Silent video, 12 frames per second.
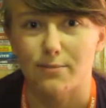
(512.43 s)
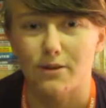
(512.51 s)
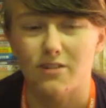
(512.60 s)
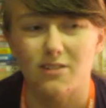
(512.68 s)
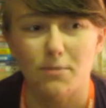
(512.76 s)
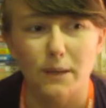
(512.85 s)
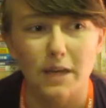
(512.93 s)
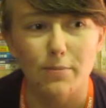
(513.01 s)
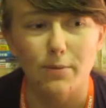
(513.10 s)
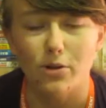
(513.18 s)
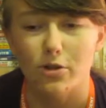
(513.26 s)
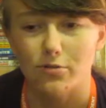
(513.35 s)
because the
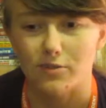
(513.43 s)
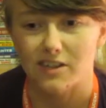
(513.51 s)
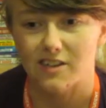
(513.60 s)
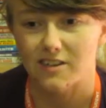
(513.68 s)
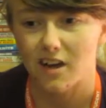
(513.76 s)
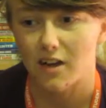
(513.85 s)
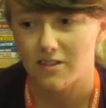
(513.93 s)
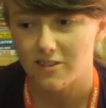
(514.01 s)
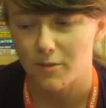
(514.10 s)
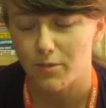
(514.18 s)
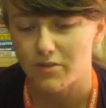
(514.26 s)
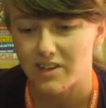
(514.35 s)
people that read are
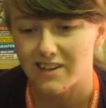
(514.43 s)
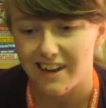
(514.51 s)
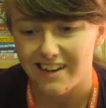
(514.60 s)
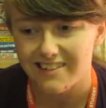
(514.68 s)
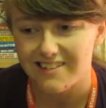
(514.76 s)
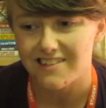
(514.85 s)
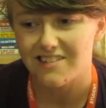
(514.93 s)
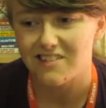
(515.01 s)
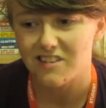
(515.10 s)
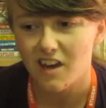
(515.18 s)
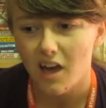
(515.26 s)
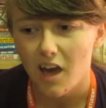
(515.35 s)
some of the nicest,